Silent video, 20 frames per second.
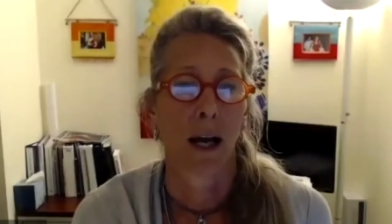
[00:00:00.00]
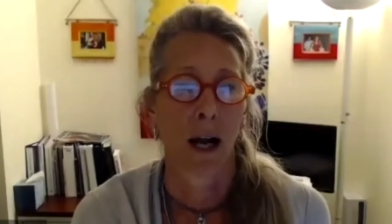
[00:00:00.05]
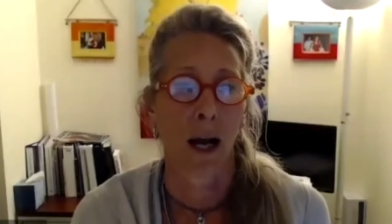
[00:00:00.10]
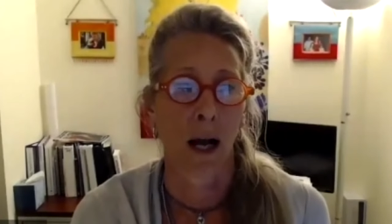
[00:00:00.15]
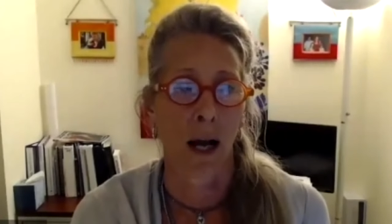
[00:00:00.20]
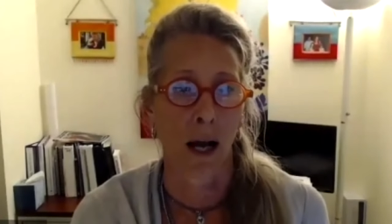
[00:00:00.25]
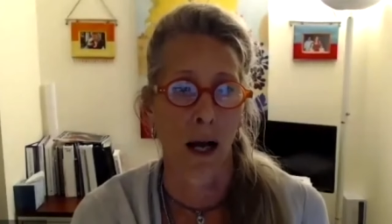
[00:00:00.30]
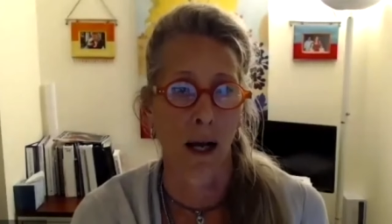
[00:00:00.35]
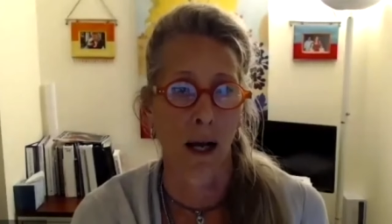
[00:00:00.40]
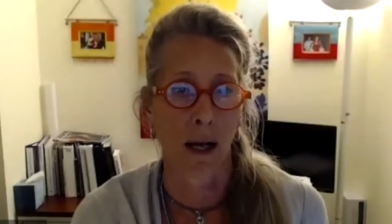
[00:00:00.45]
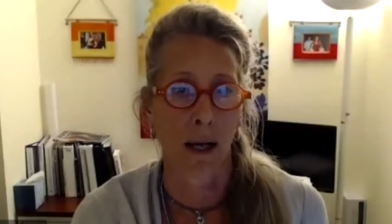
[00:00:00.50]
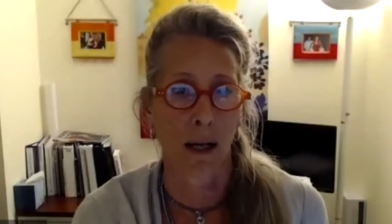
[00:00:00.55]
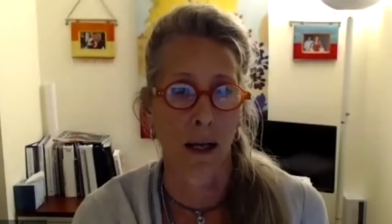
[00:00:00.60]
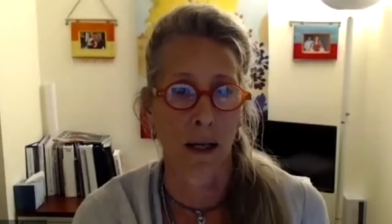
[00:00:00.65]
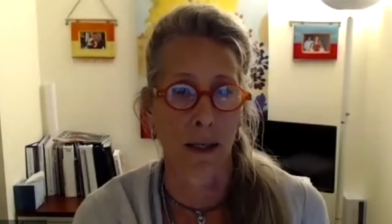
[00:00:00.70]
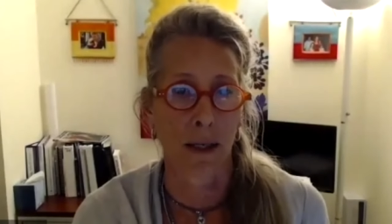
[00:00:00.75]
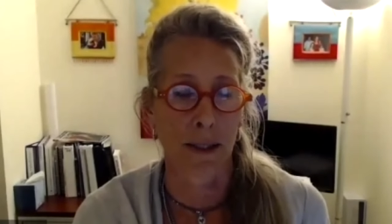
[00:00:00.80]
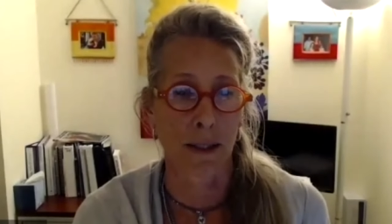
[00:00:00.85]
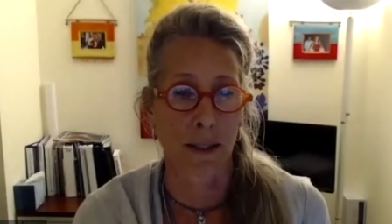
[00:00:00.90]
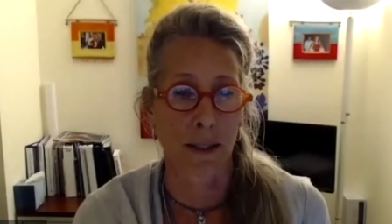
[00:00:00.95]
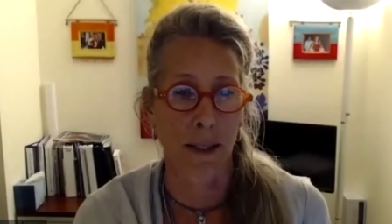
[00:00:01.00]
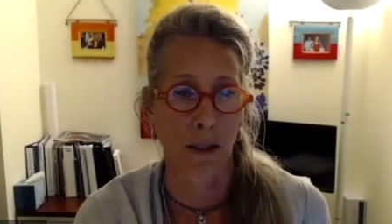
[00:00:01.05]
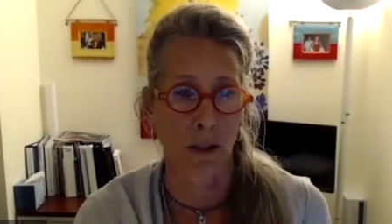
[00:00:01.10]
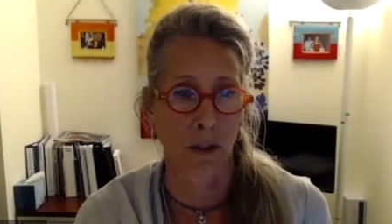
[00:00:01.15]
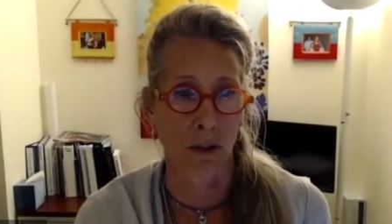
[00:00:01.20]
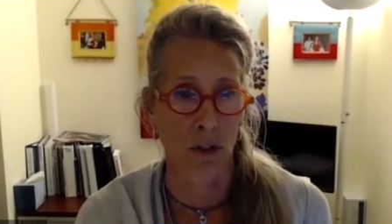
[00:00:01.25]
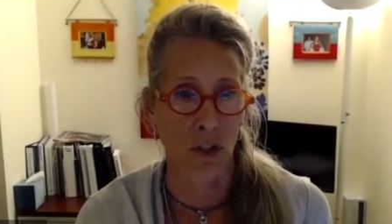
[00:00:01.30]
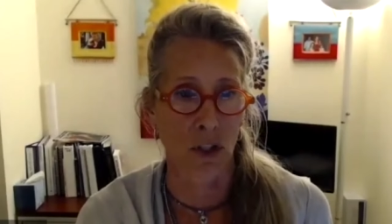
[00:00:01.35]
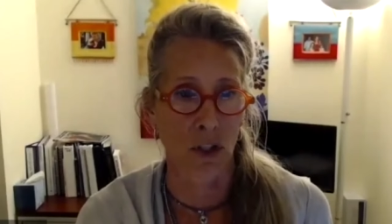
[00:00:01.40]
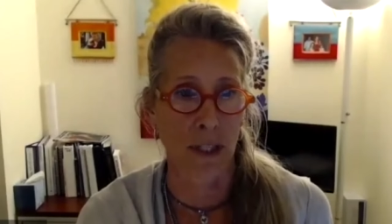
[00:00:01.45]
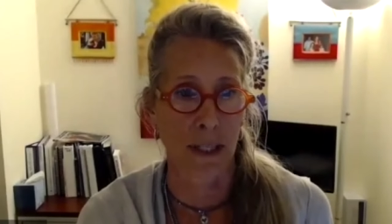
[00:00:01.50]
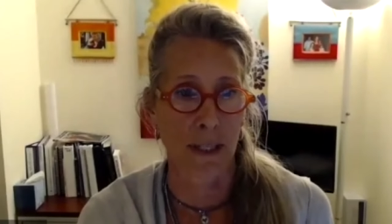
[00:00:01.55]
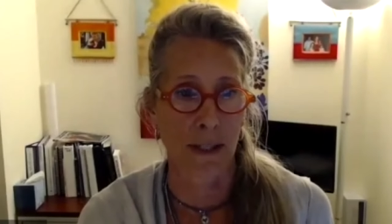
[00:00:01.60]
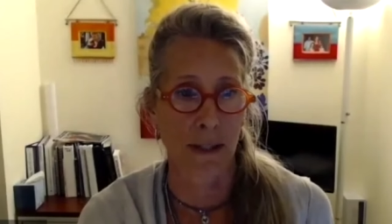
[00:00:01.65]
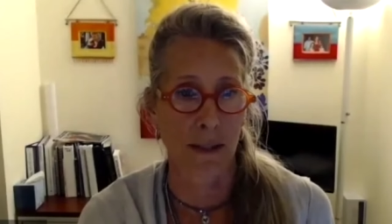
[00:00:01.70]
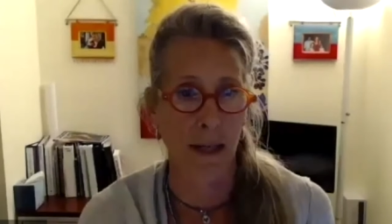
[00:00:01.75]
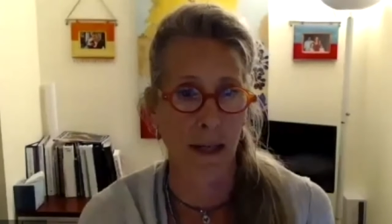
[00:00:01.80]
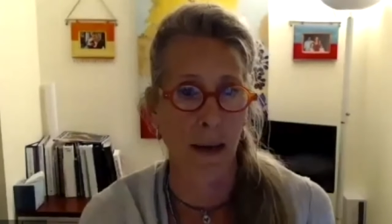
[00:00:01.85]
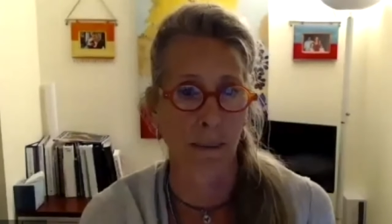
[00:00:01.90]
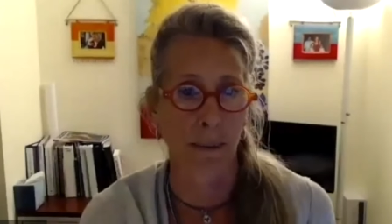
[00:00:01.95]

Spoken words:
until she's able